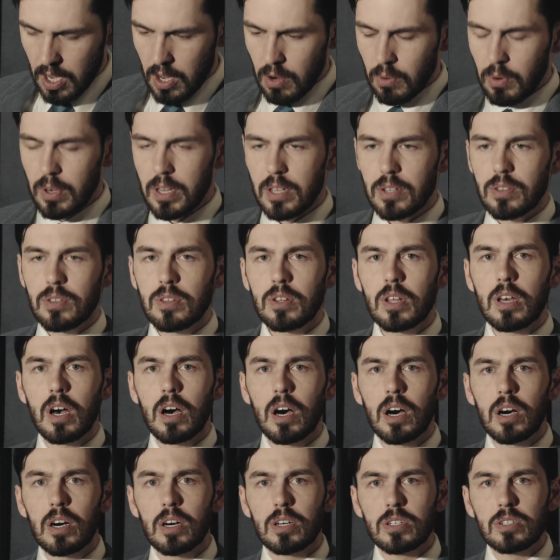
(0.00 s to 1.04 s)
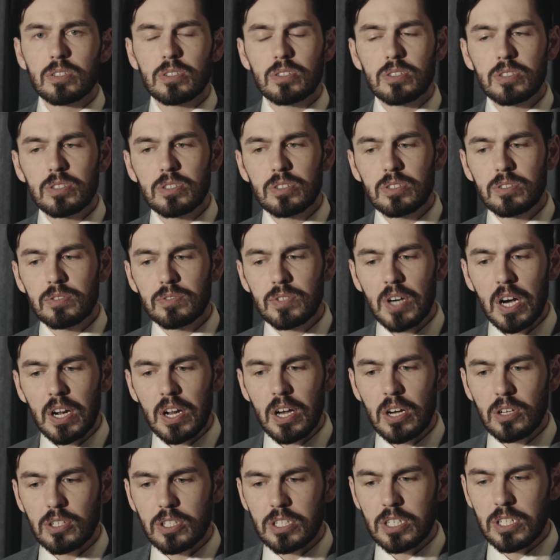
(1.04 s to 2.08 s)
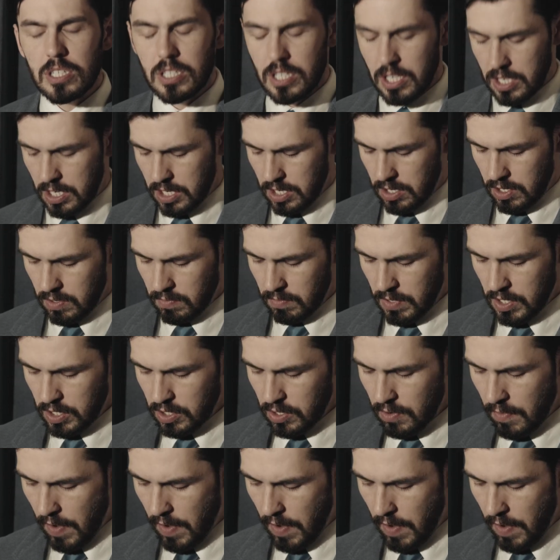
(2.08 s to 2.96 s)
with Von Helton, Mr.